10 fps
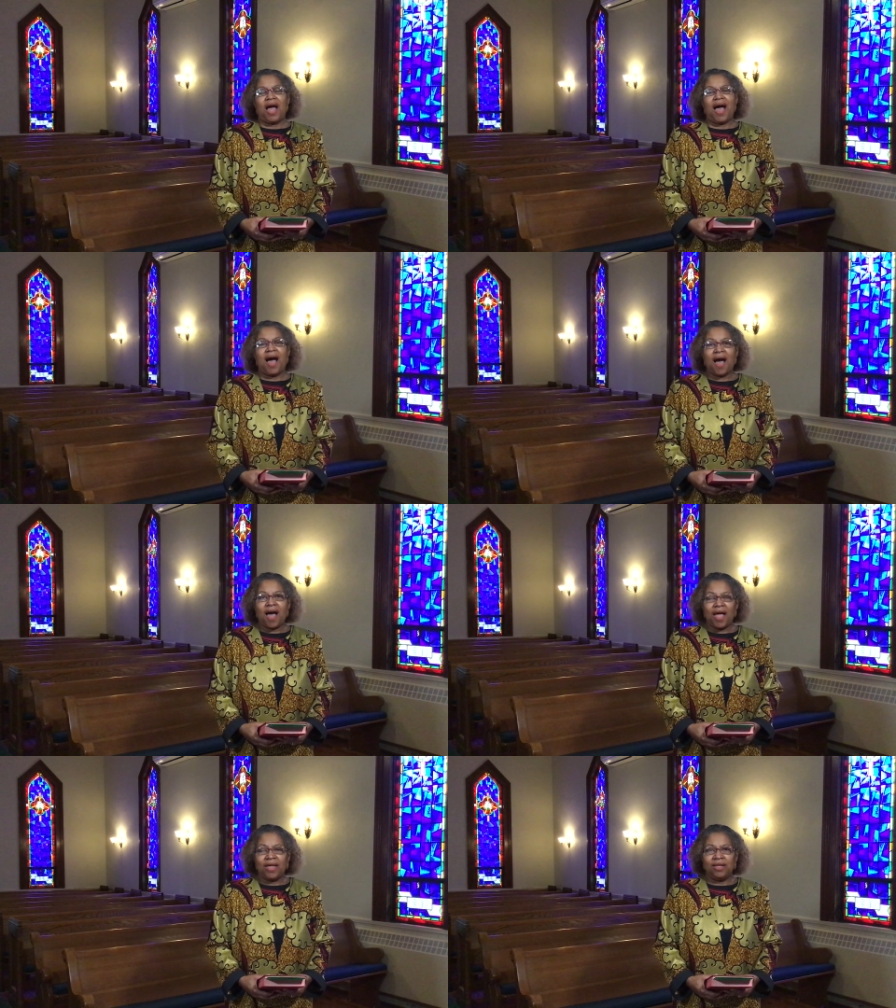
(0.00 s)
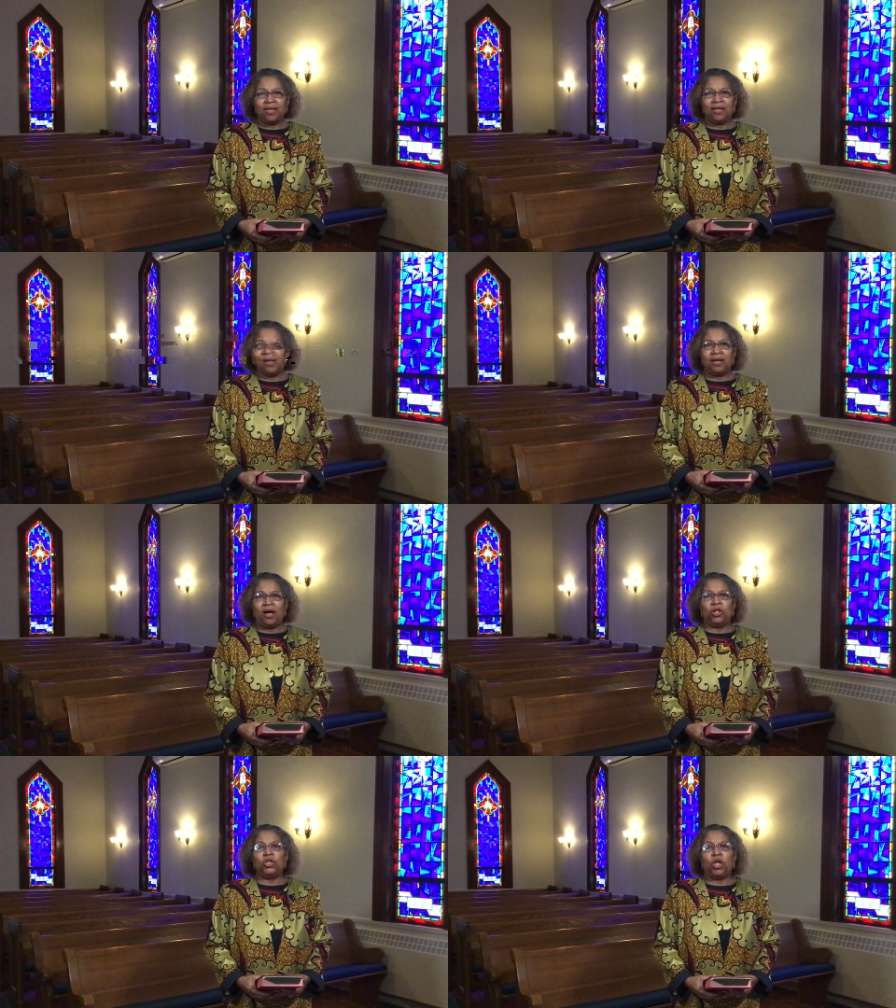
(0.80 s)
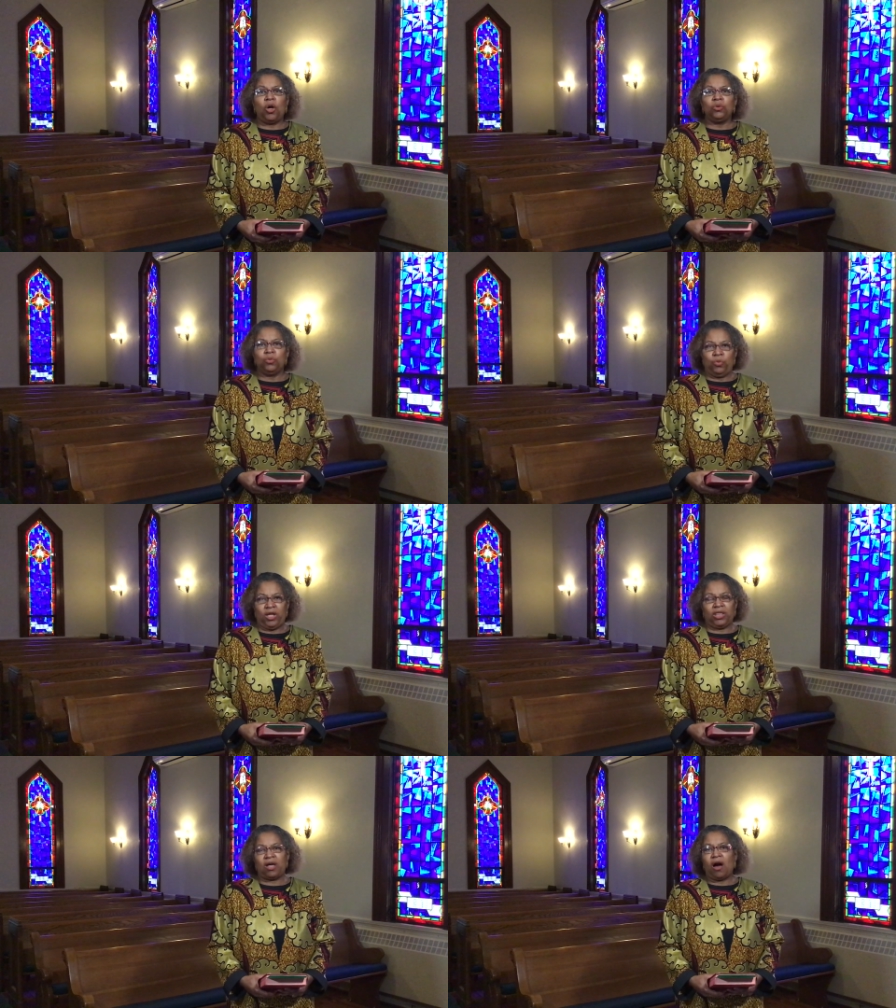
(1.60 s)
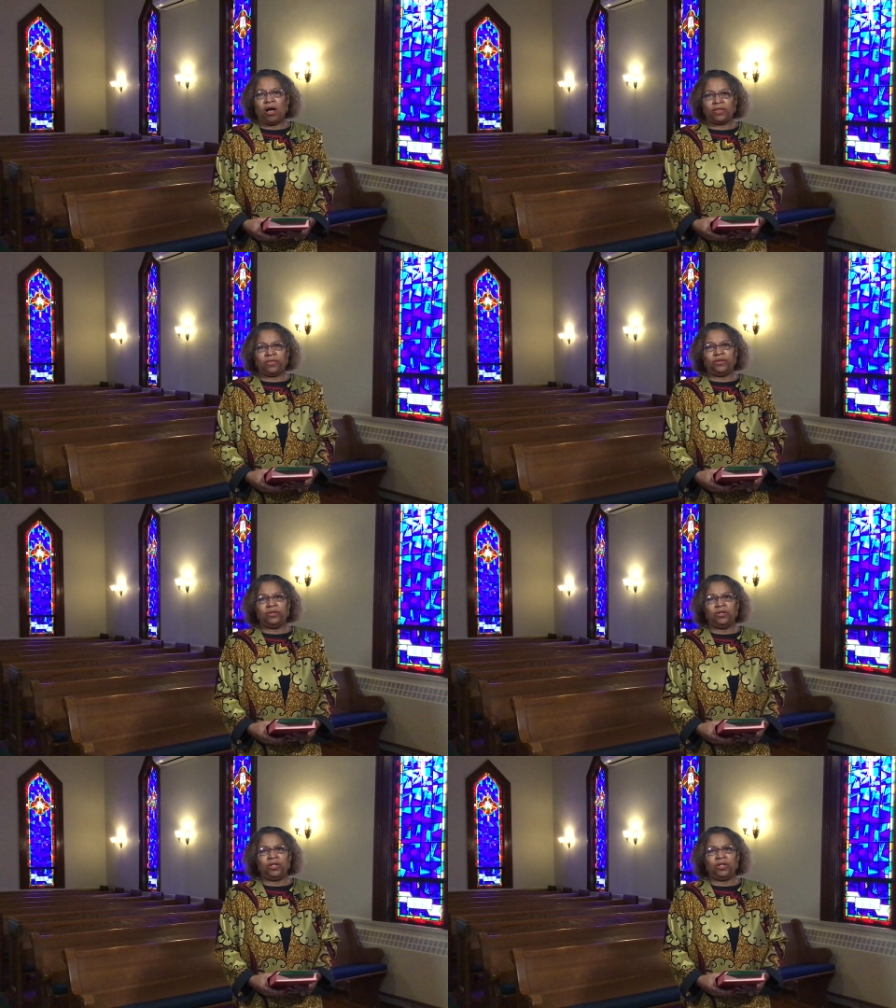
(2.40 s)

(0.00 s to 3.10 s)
I, along with author